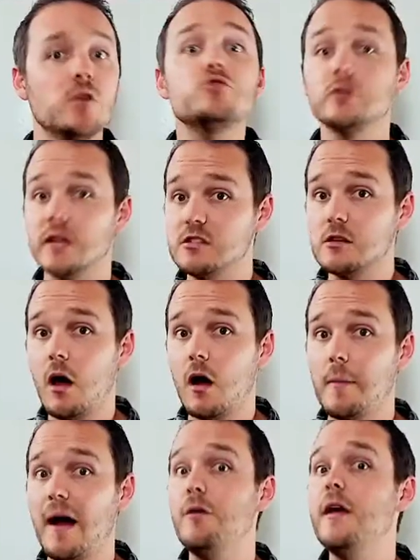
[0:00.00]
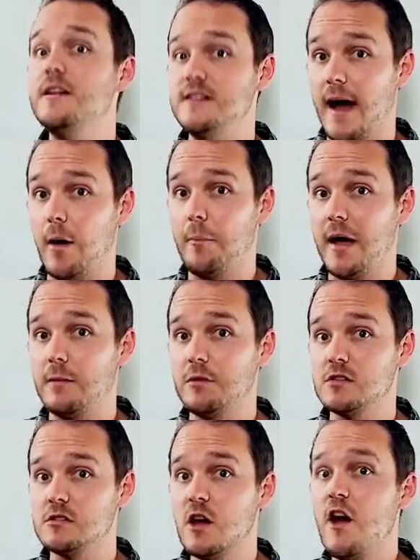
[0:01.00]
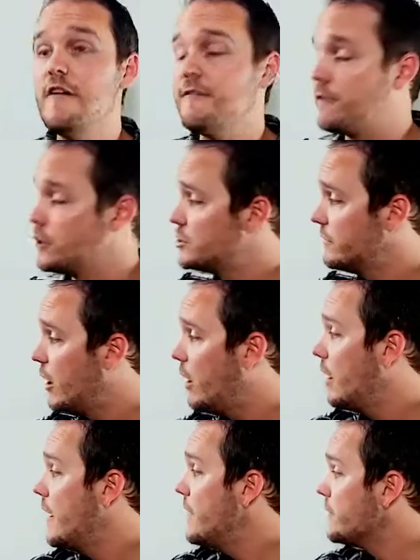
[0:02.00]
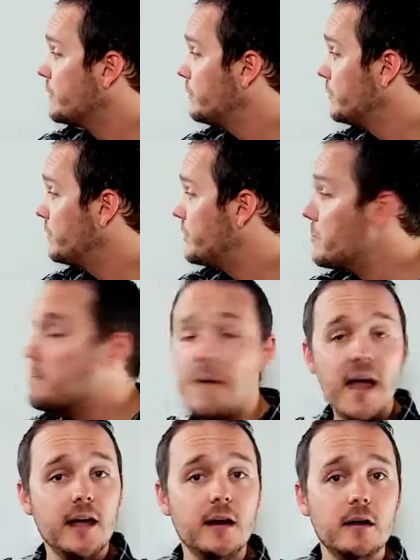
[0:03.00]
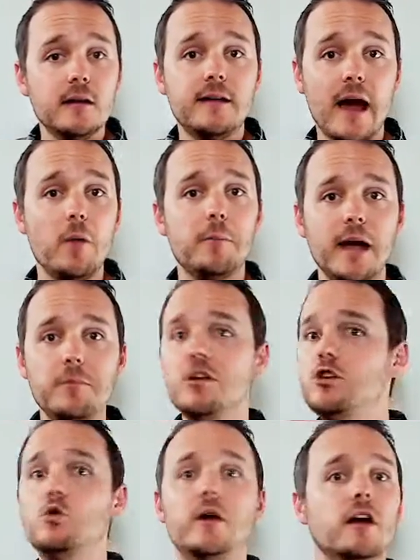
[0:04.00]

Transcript: So let's talk about down payments. First of all, the main down payment you